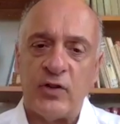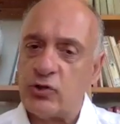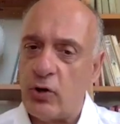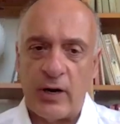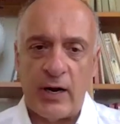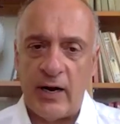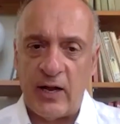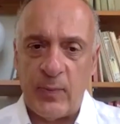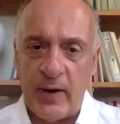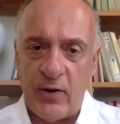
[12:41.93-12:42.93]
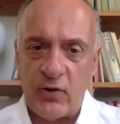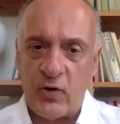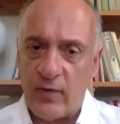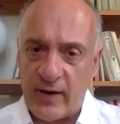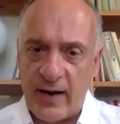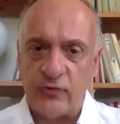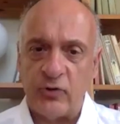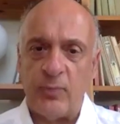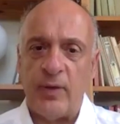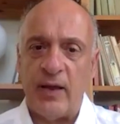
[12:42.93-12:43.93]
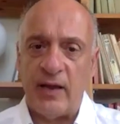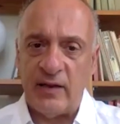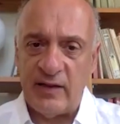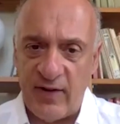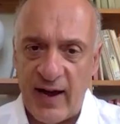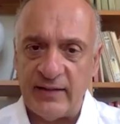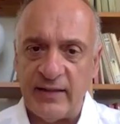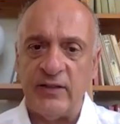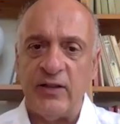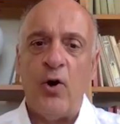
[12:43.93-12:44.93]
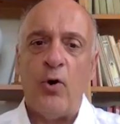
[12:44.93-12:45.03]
historical experience of a country being divided